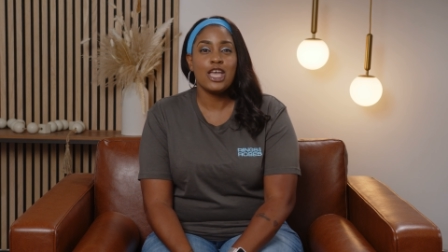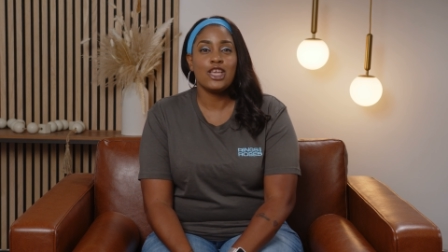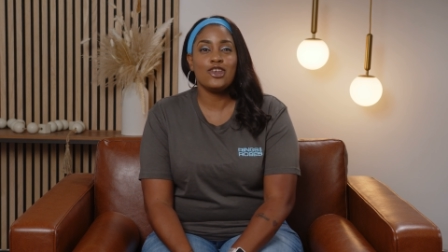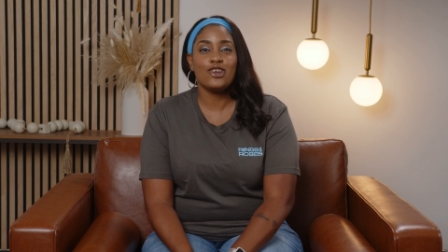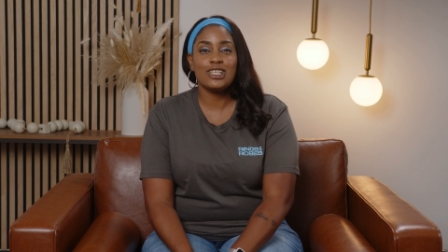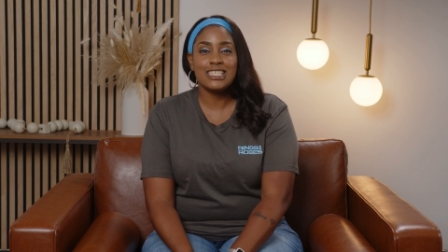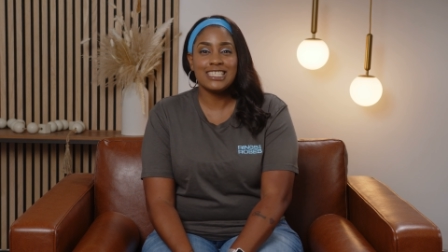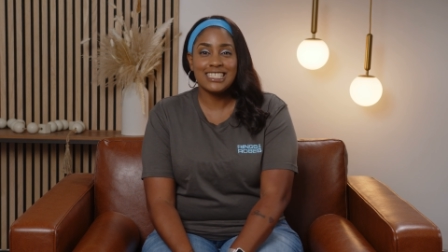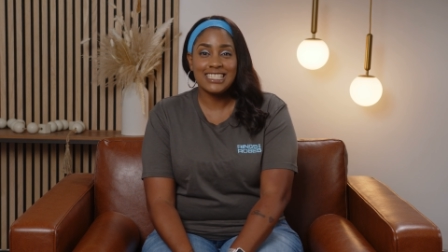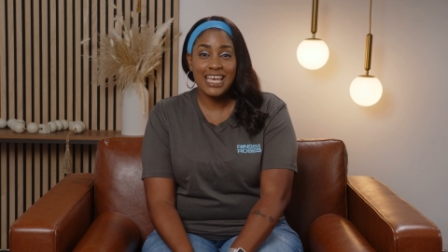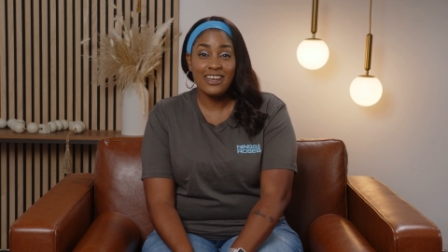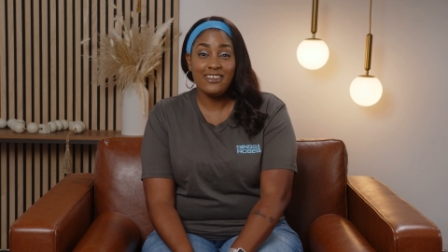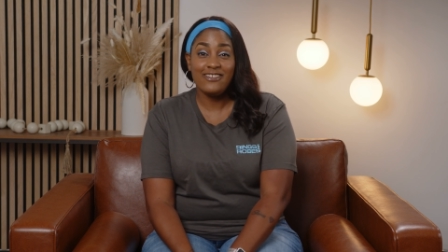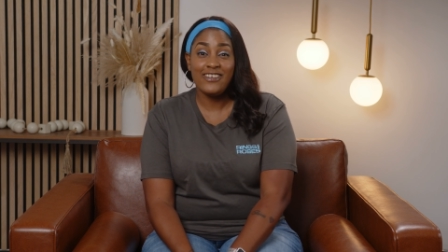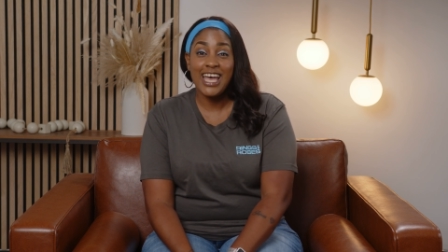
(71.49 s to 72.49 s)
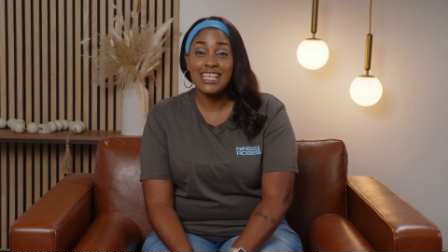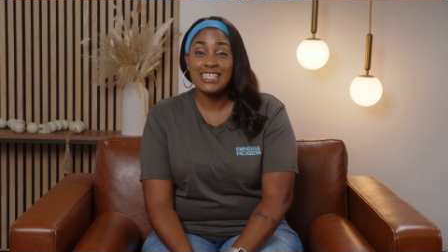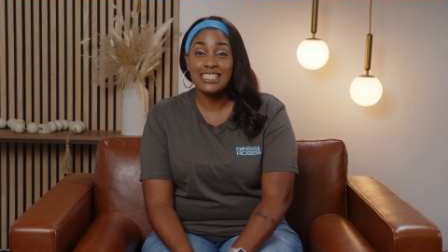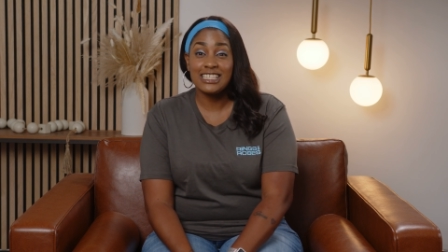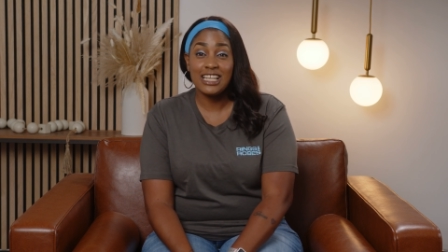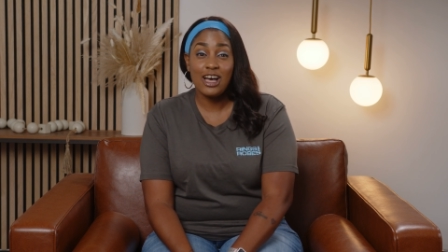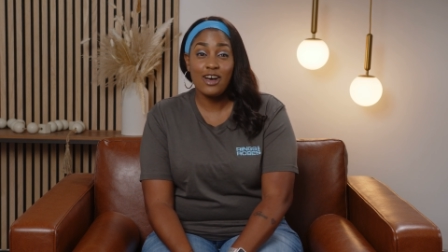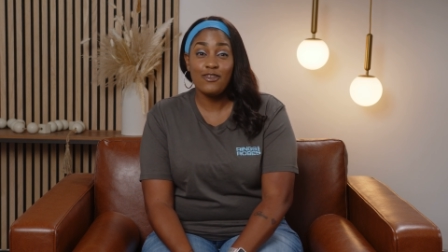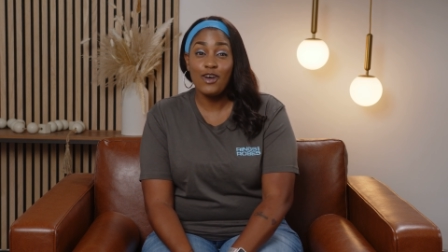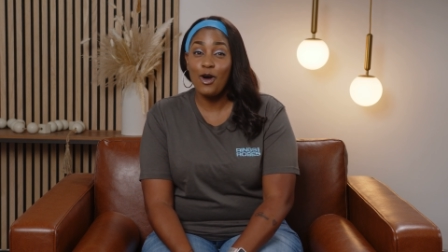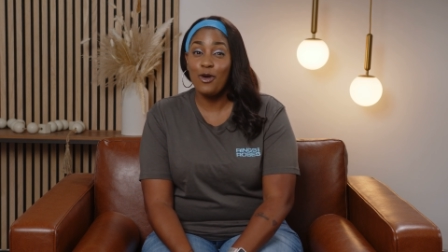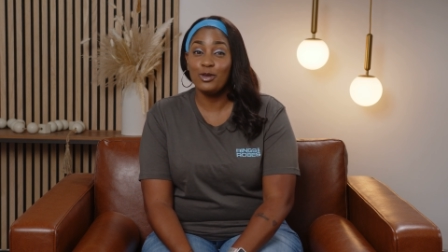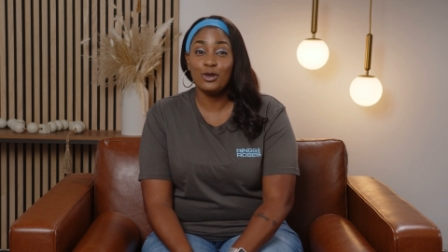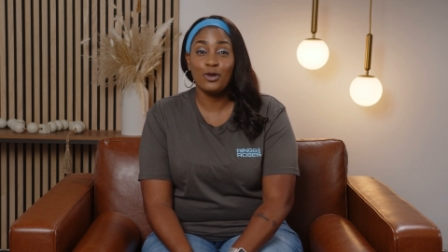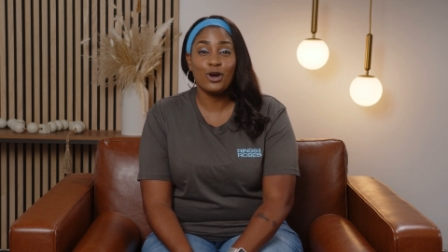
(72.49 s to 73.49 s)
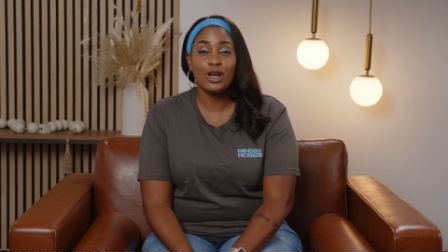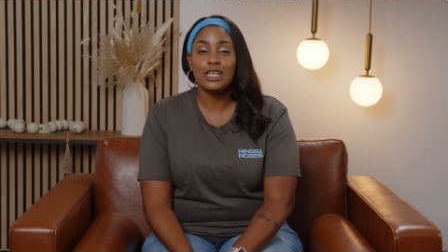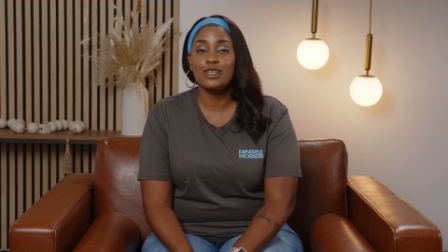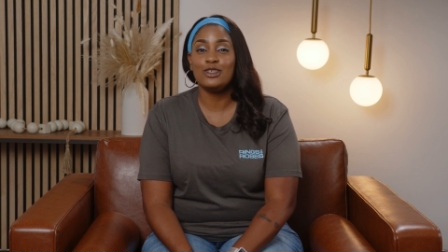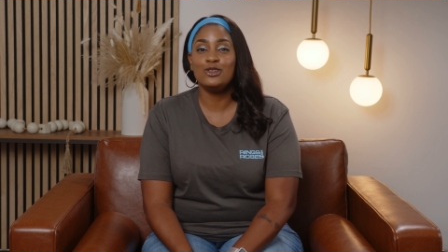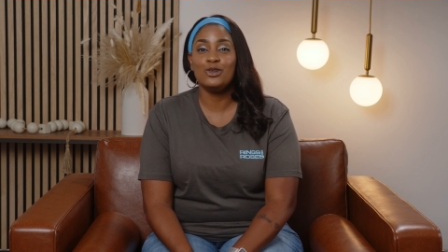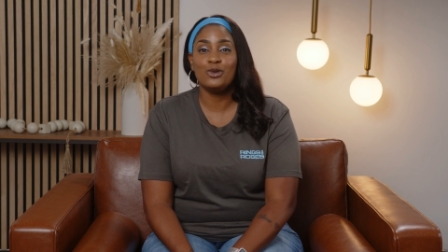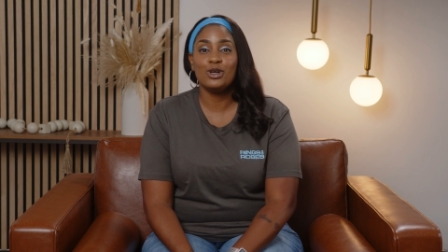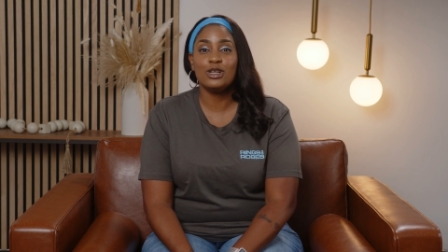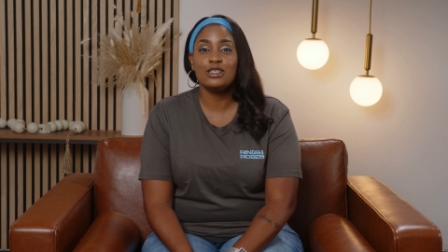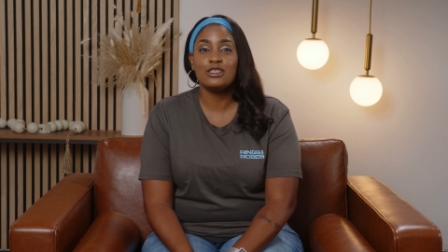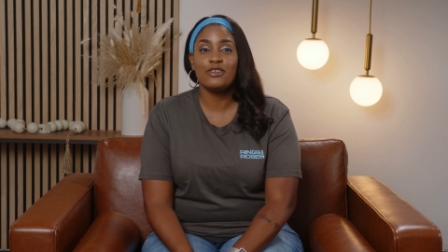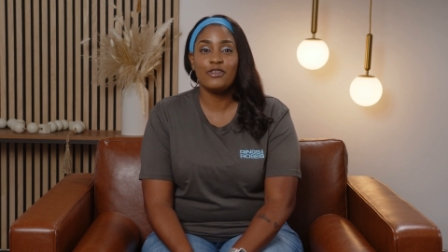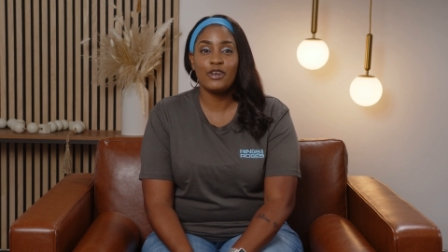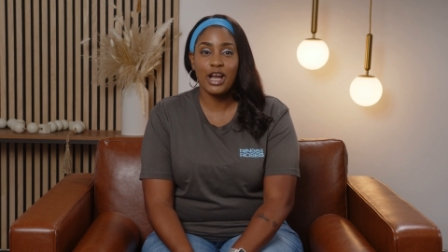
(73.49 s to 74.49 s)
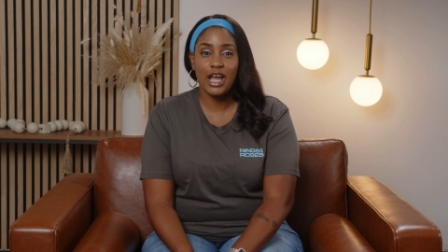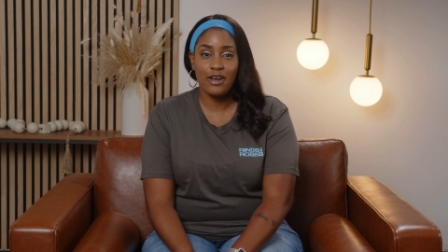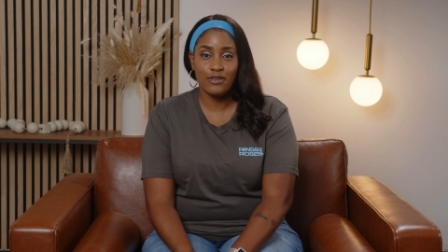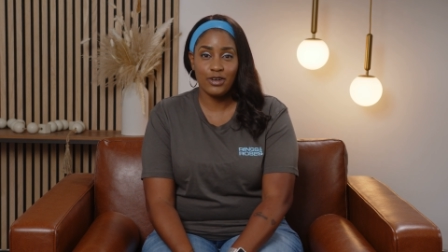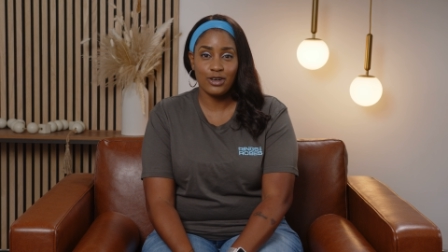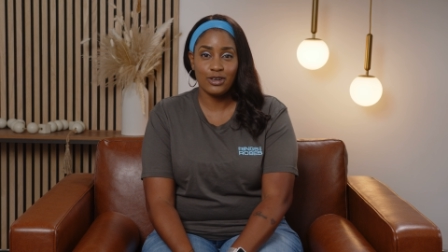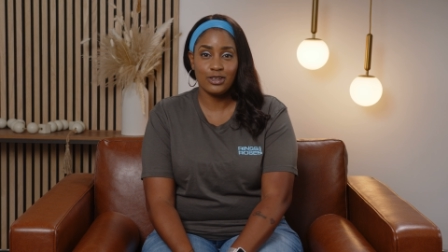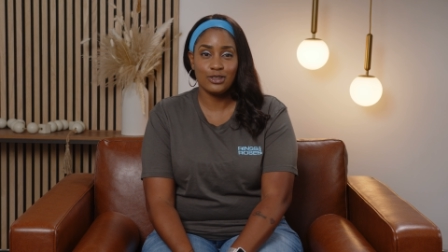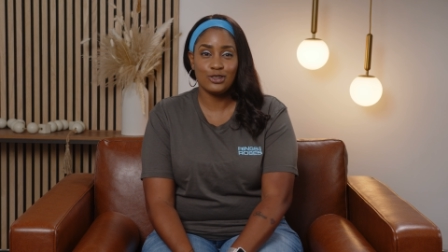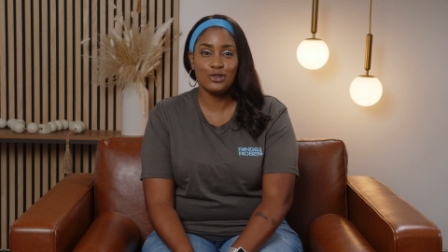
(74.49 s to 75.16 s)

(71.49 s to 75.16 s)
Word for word: Your steadfast love, O Lord, endures forever.